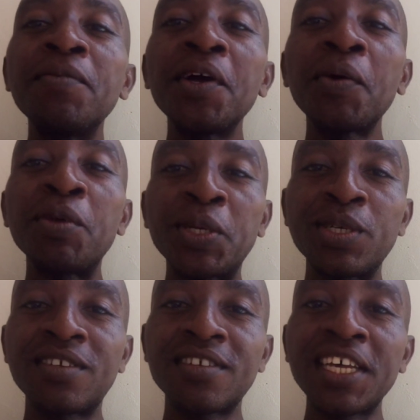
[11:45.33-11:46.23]

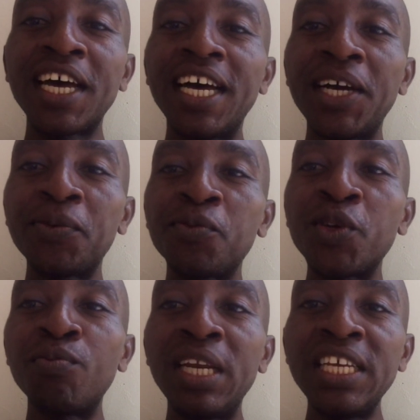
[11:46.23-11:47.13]
because
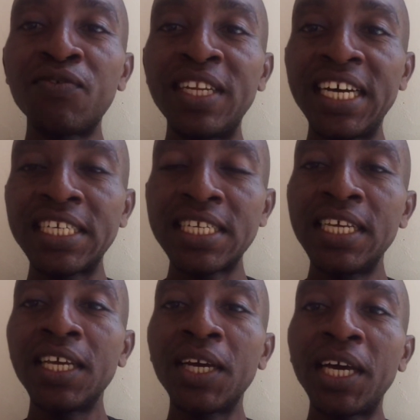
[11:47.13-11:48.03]
we believe that
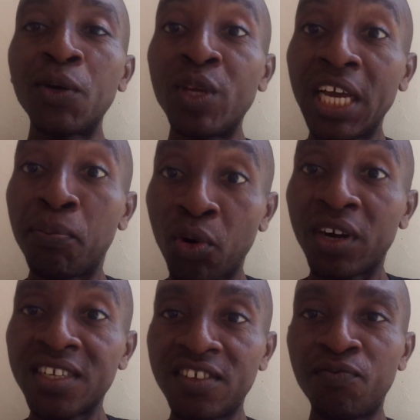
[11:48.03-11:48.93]
we are a
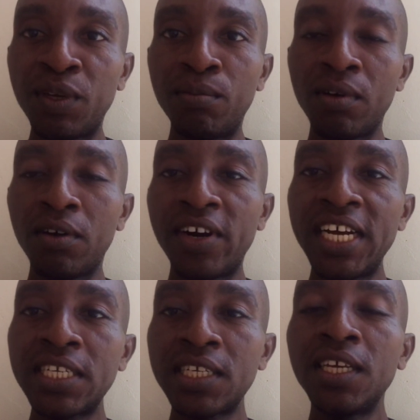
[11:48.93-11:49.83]
progressive people. All
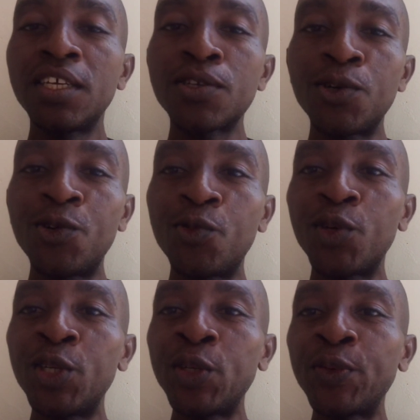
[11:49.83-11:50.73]
right, so
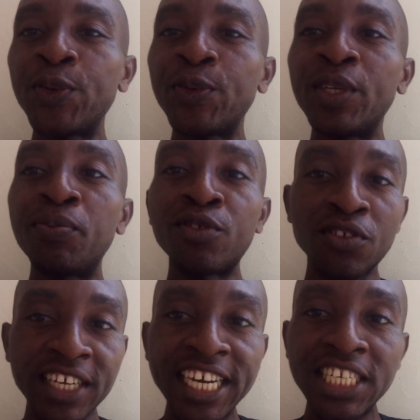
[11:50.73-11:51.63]
the
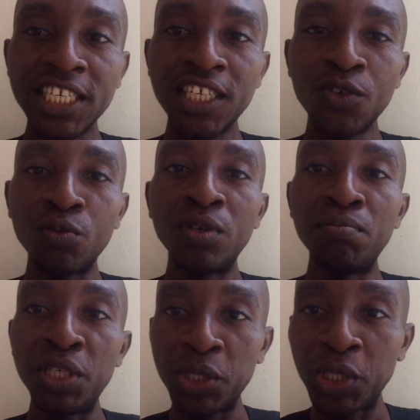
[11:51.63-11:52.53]
society will be
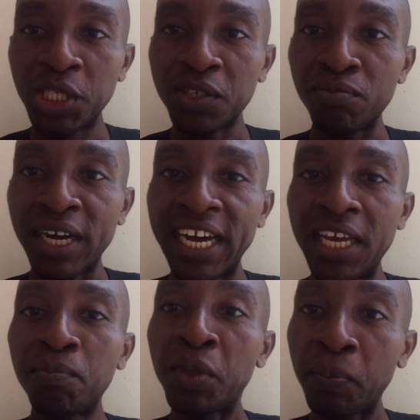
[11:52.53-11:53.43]
built
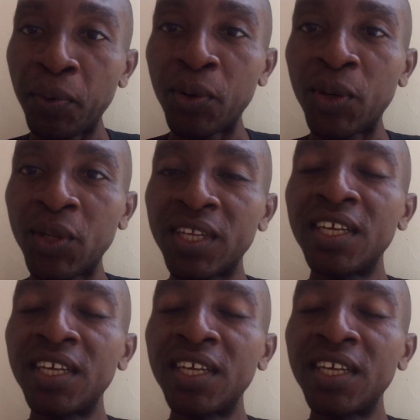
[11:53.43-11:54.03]
by people